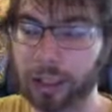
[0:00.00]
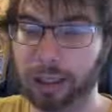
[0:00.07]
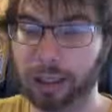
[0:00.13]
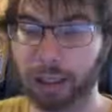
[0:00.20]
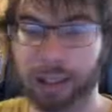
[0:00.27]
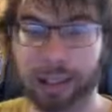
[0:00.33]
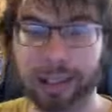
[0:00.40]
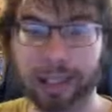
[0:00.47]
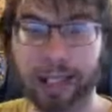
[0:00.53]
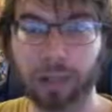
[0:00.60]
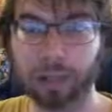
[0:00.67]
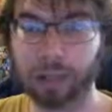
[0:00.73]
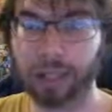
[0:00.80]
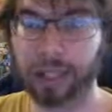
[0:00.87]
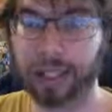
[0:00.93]
I doubt
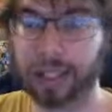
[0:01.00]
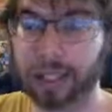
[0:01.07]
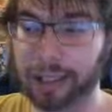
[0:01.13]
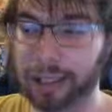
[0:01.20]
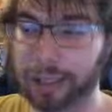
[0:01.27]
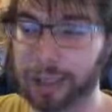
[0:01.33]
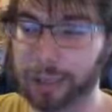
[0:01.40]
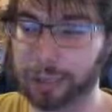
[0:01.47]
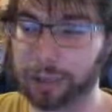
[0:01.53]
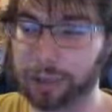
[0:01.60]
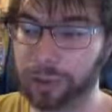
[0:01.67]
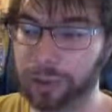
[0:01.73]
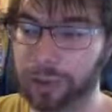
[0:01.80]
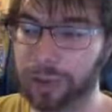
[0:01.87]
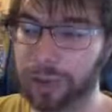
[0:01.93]
we'll see that anytime
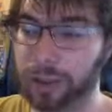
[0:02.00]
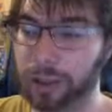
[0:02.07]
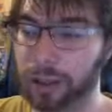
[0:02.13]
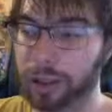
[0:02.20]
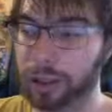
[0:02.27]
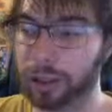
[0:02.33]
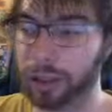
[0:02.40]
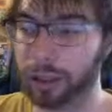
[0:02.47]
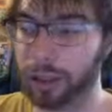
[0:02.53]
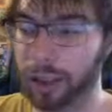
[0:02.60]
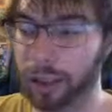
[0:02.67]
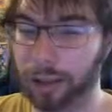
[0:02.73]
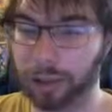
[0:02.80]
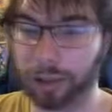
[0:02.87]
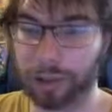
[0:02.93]
soon
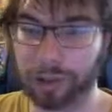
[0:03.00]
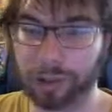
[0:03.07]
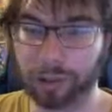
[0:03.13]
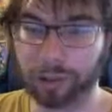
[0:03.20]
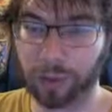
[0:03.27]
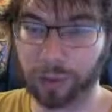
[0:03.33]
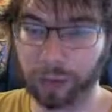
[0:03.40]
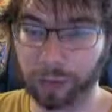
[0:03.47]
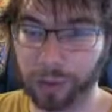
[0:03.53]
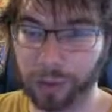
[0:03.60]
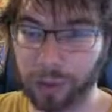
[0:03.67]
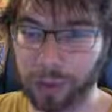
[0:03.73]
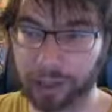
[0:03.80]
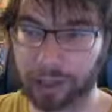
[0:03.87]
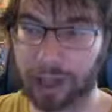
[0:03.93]
for the Duel
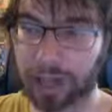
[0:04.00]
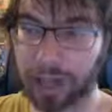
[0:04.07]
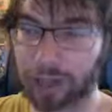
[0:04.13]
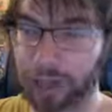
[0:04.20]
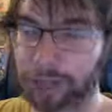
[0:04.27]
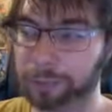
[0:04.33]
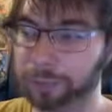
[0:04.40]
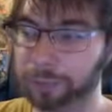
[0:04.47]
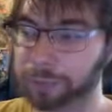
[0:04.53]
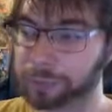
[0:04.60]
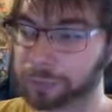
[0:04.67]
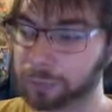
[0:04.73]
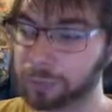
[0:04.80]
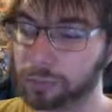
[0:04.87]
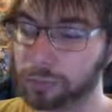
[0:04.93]
Links meta
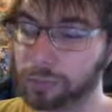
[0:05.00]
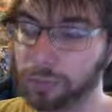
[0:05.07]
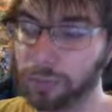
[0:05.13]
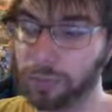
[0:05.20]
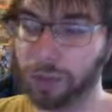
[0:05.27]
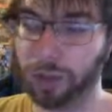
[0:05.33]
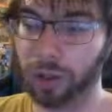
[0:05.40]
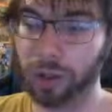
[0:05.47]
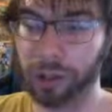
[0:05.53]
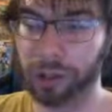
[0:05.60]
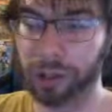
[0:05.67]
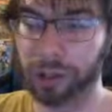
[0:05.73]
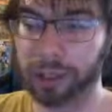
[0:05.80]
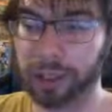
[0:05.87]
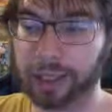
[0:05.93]
or the
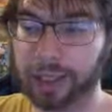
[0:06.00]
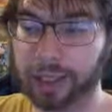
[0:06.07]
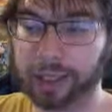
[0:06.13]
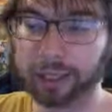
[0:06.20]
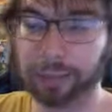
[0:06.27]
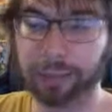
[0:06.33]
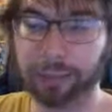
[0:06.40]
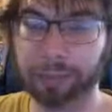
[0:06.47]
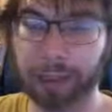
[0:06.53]
Duel Links game.